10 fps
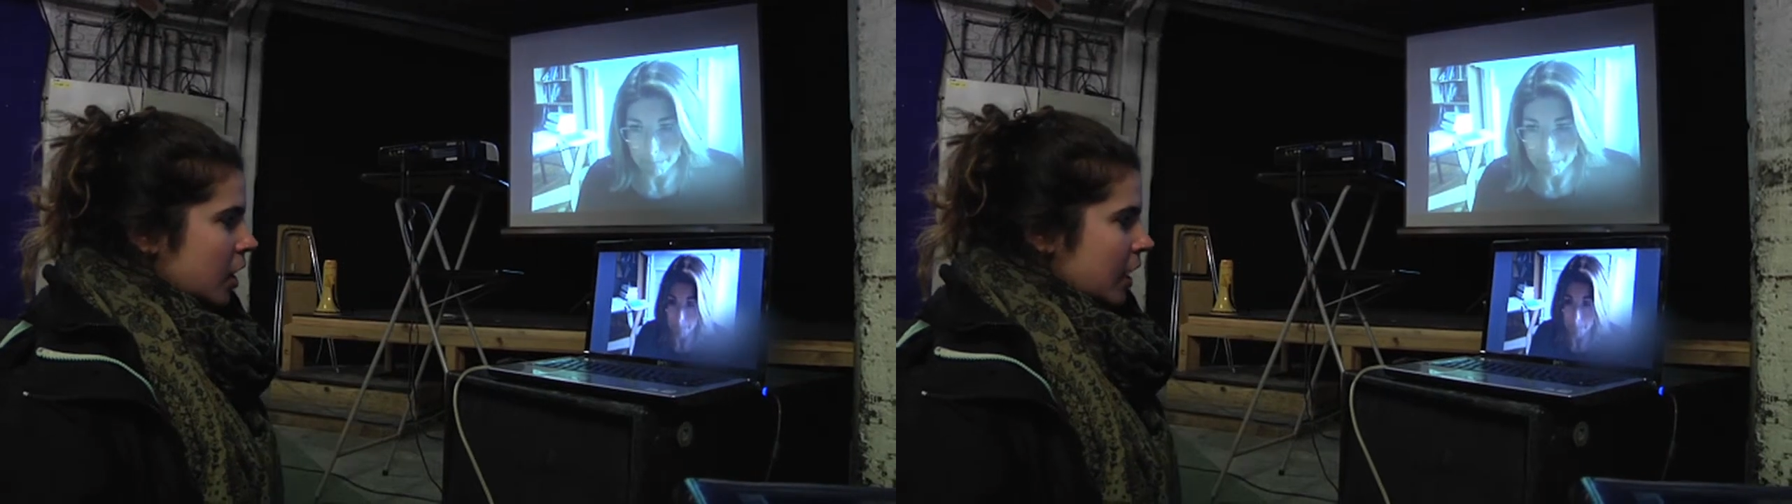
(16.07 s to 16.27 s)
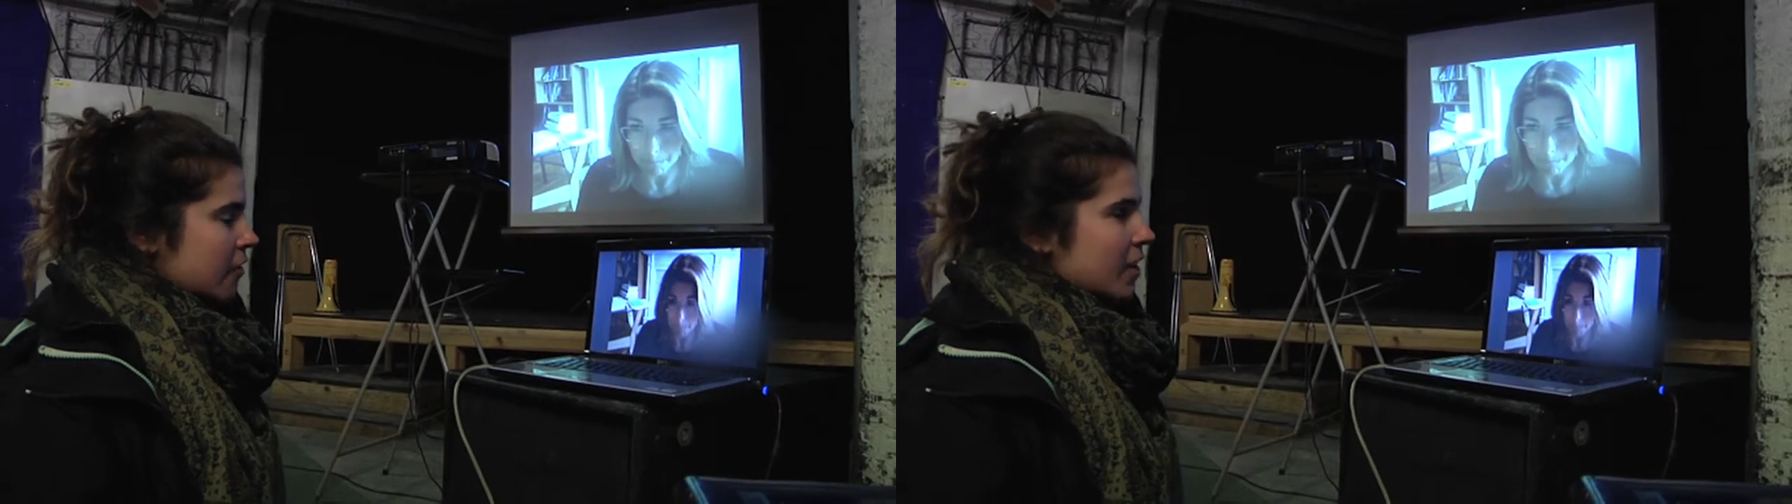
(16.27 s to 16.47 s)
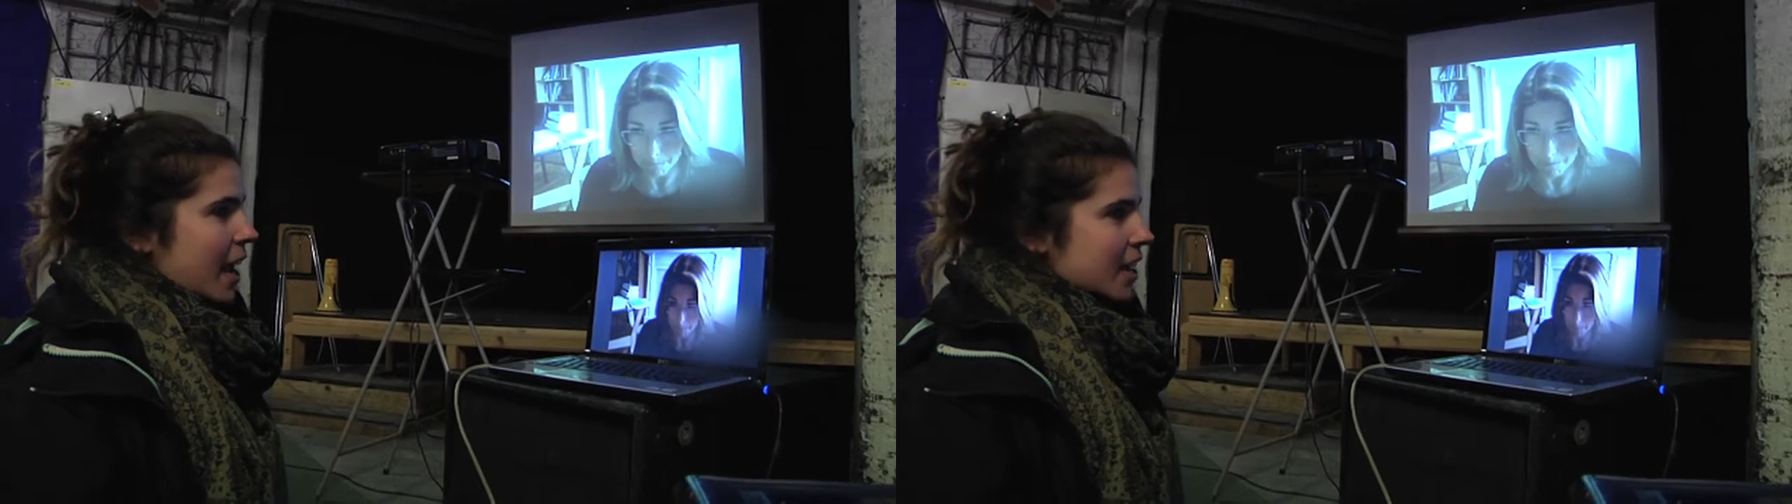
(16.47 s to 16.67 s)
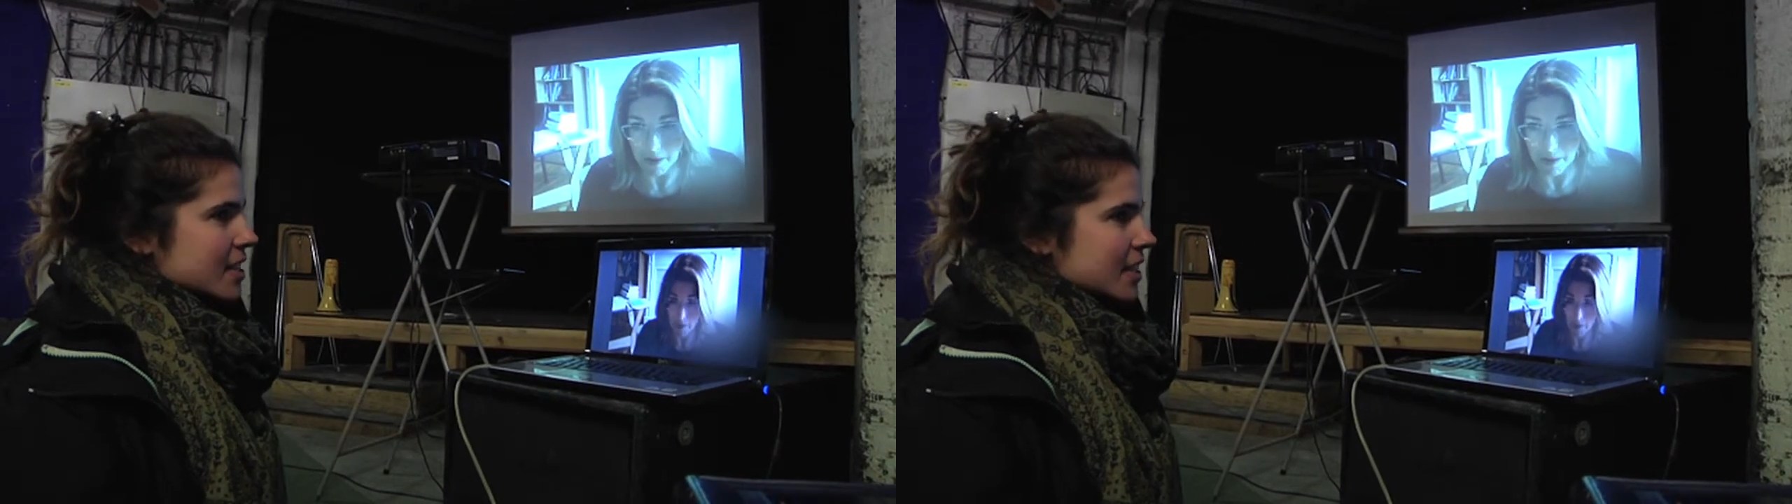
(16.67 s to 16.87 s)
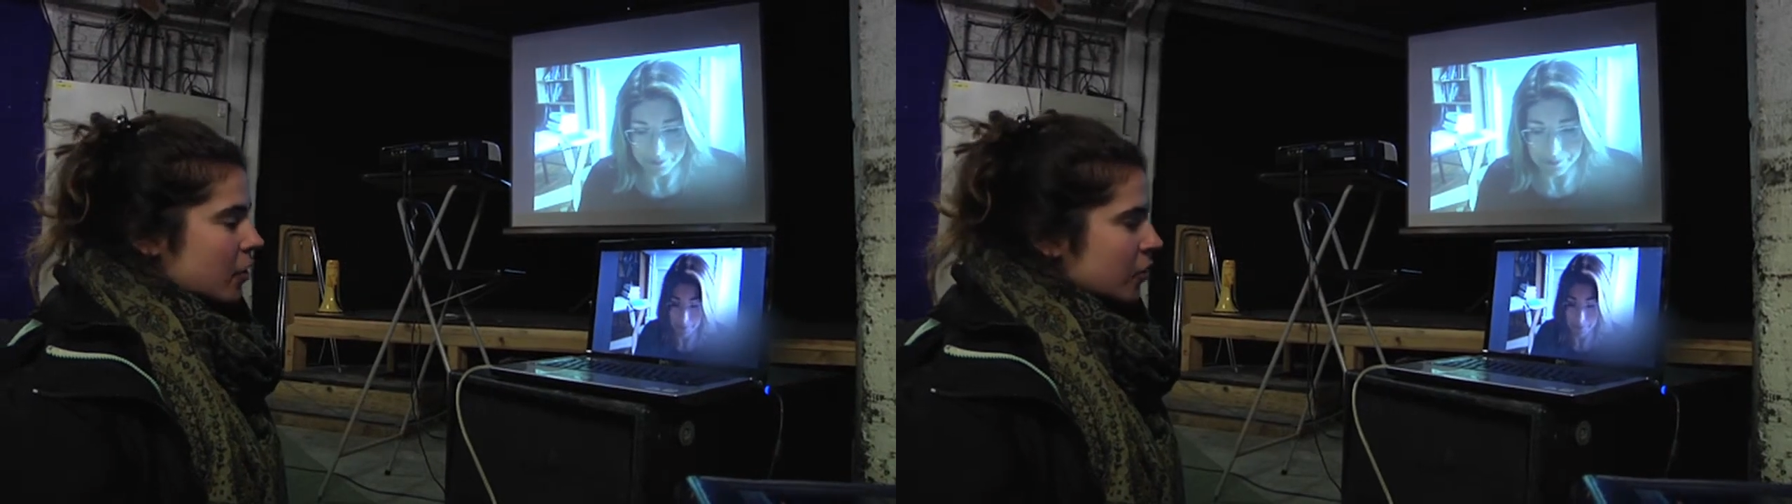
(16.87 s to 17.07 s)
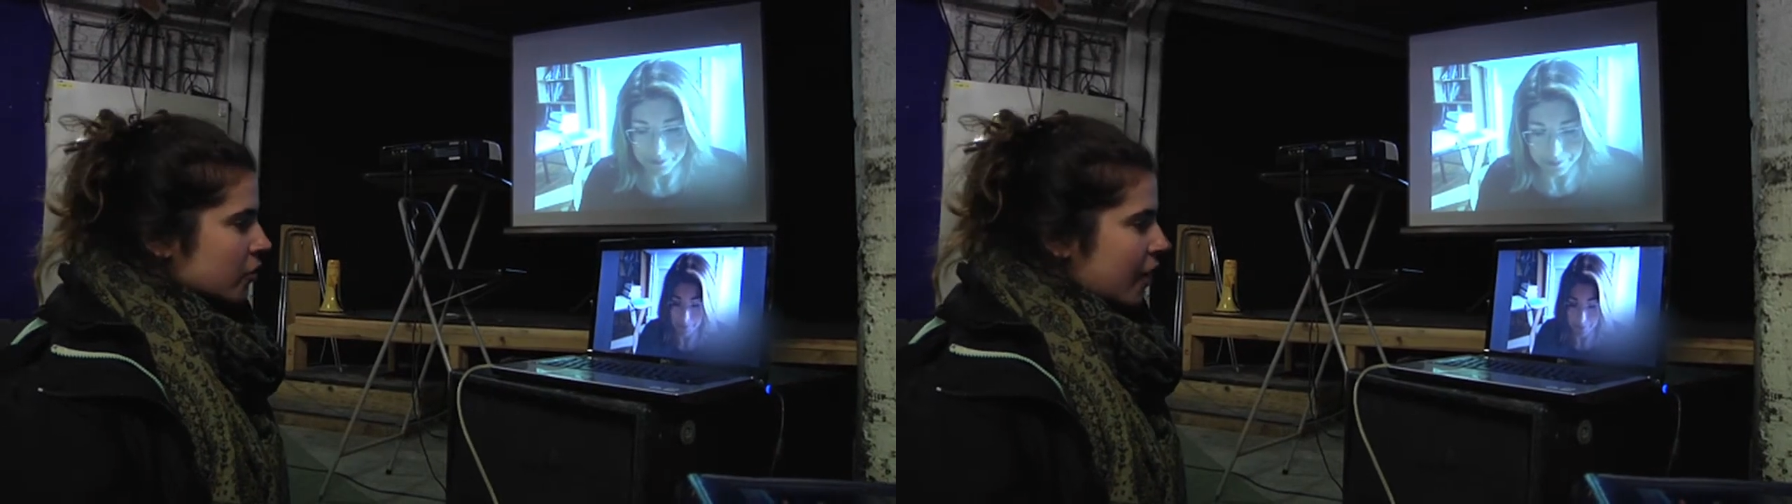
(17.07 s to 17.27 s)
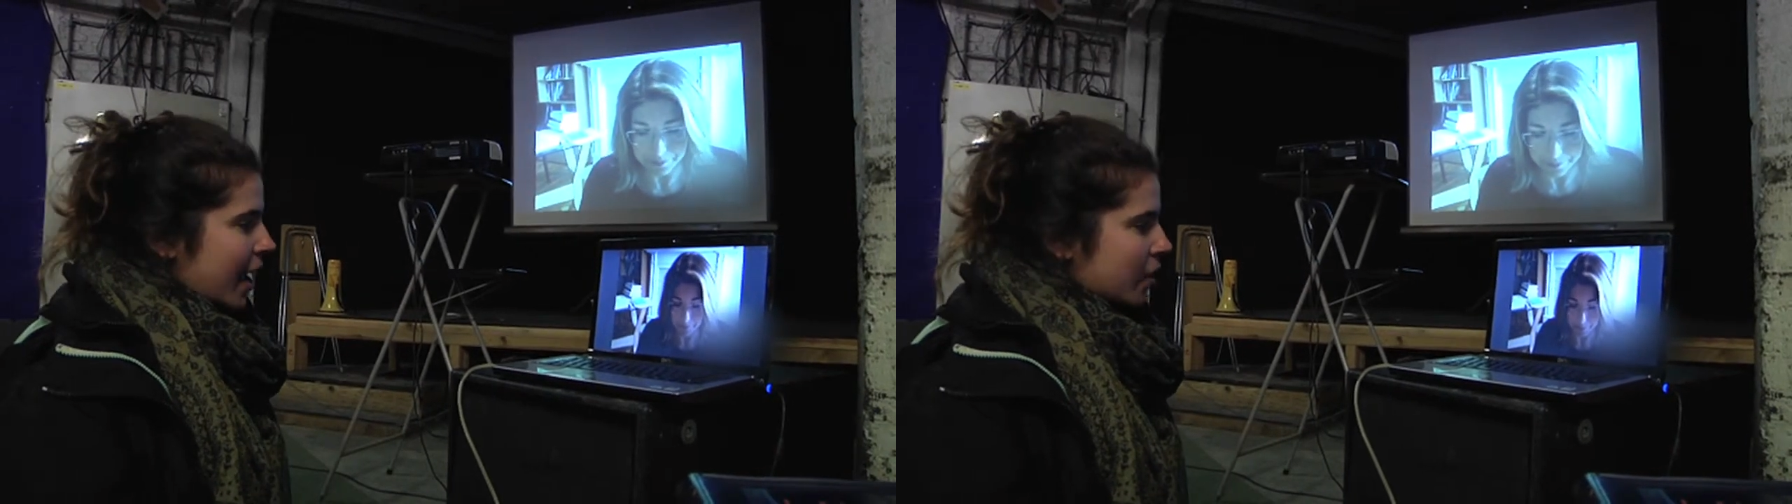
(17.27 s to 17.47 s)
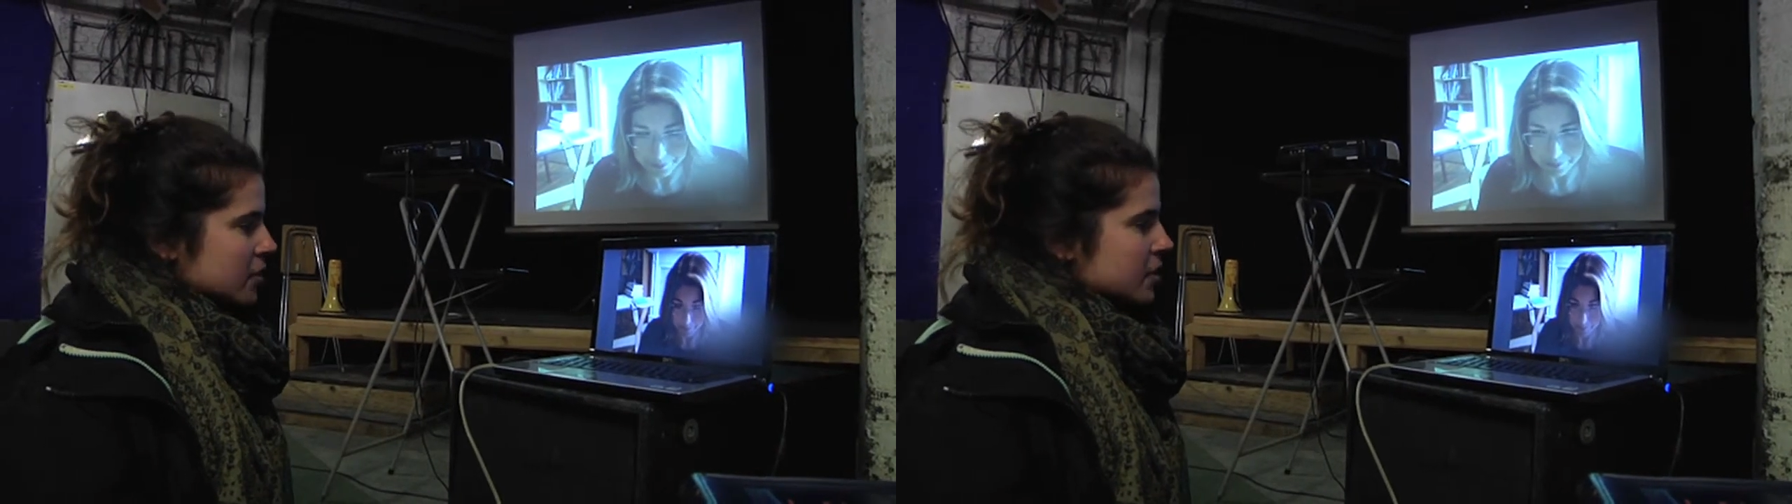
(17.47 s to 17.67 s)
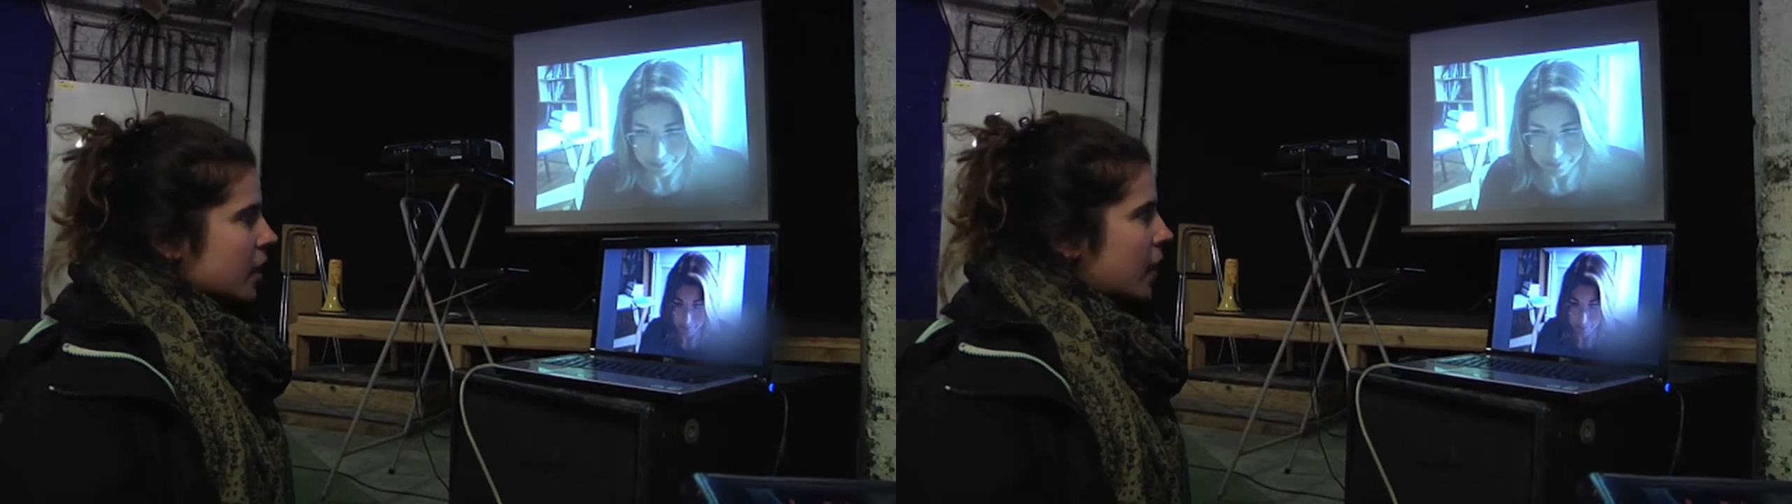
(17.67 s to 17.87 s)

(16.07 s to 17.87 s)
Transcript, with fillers: in reality on the ground.